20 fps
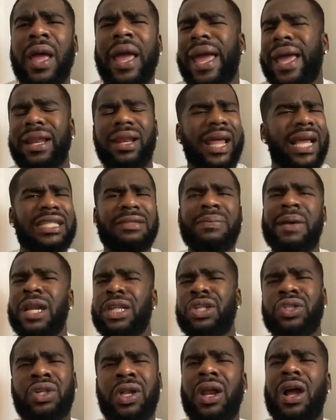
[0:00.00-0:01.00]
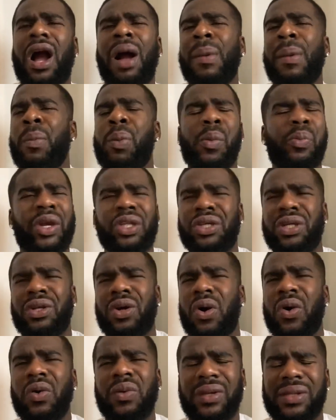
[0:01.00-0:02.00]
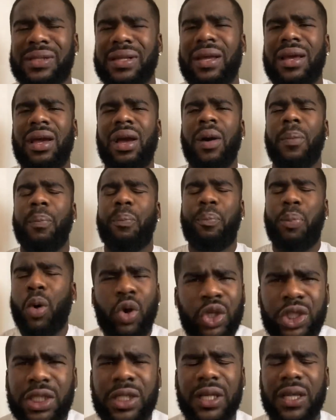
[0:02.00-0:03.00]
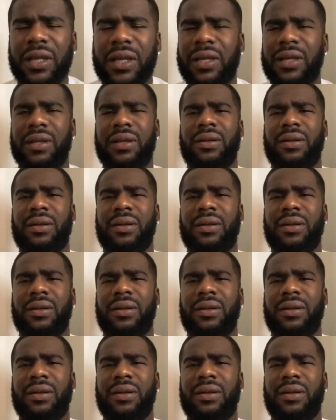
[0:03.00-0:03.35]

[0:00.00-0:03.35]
And next manager was going to come and put pressure on the owners. Bullshit.